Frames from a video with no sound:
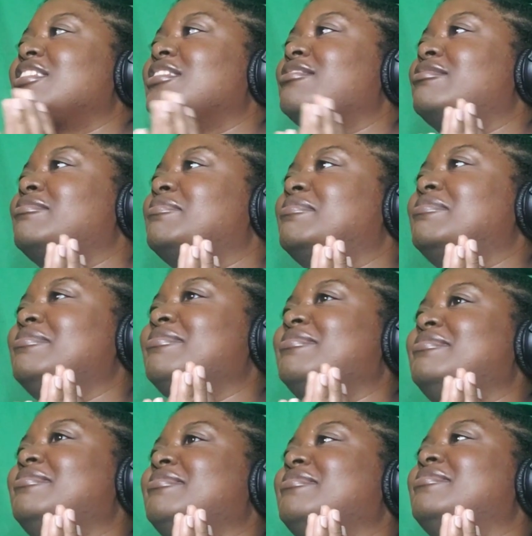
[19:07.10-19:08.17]

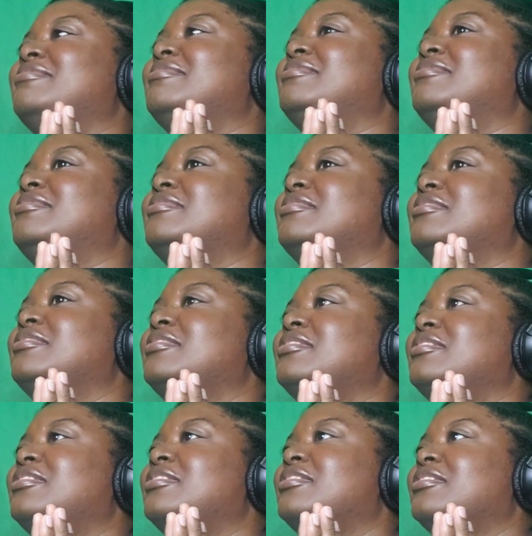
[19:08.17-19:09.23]

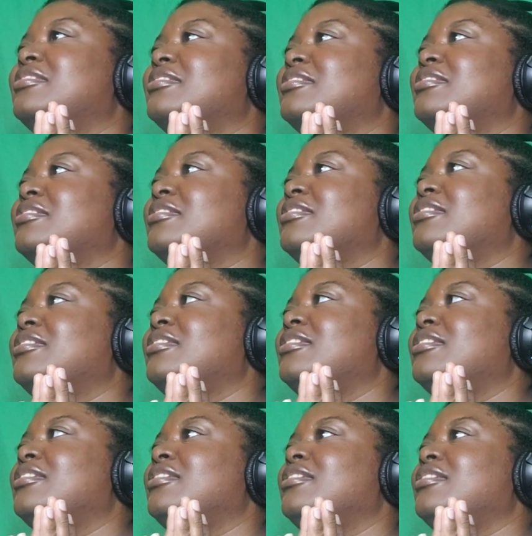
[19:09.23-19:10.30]

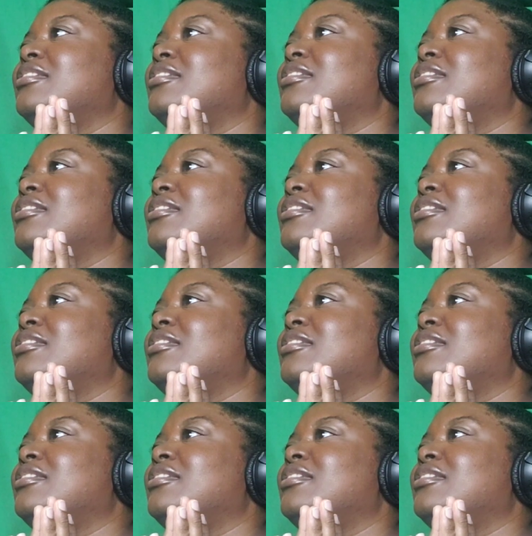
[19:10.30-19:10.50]
(silence)